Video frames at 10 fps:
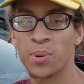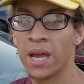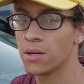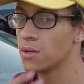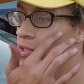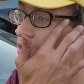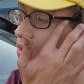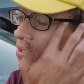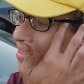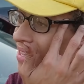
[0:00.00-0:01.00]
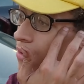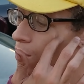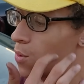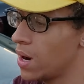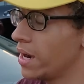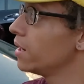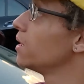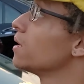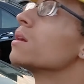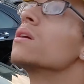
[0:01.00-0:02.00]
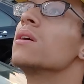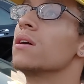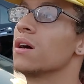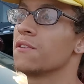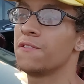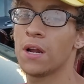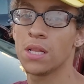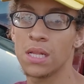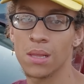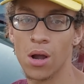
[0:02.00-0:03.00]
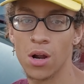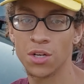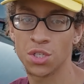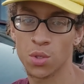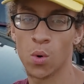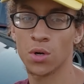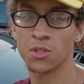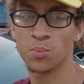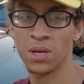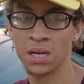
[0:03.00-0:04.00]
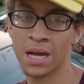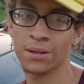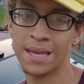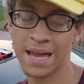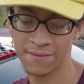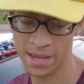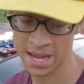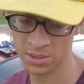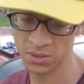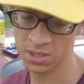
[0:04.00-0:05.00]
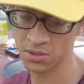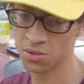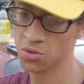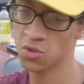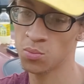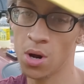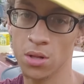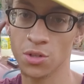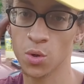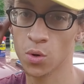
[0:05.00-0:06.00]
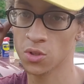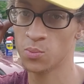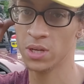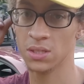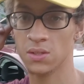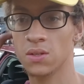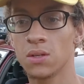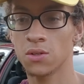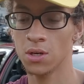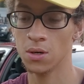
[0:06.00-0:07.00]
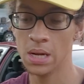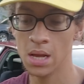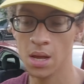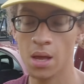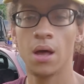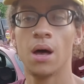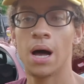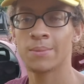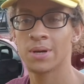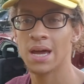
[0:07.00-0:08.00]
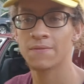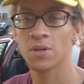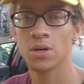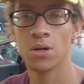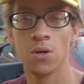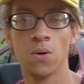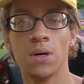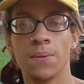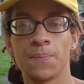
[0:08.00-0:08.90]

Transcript: panels they require a fairly large Torx bit and I only have access to smaller Torx bits so I'm gonna have to go